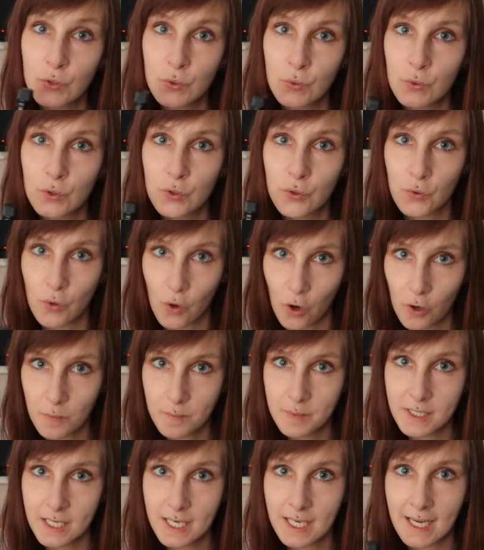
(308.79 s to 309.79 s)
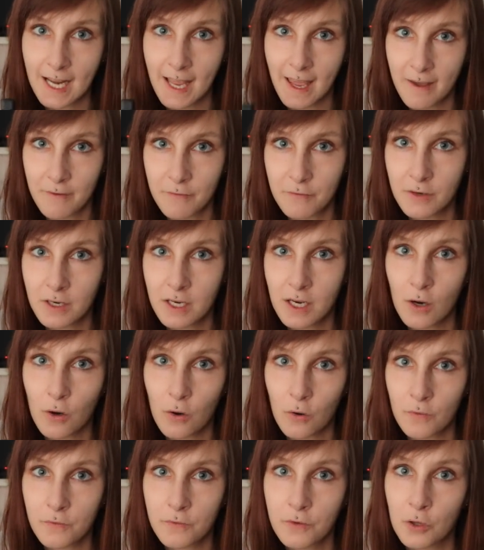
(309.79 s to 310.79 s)
two drops in every
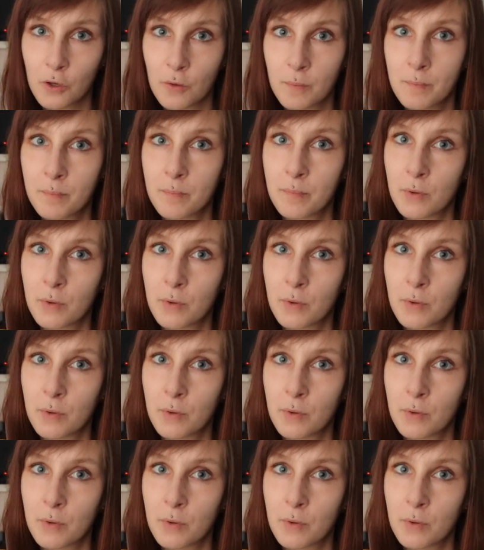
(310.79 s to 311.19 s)
of your